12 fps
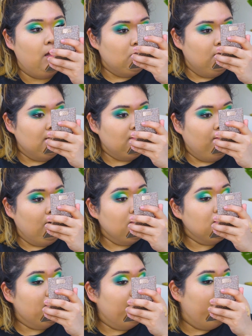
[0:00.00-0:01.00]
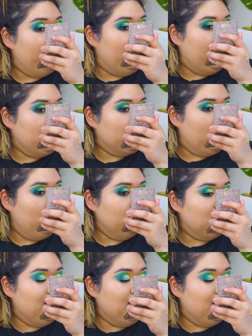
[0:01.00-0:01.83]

So as far as the finish goes,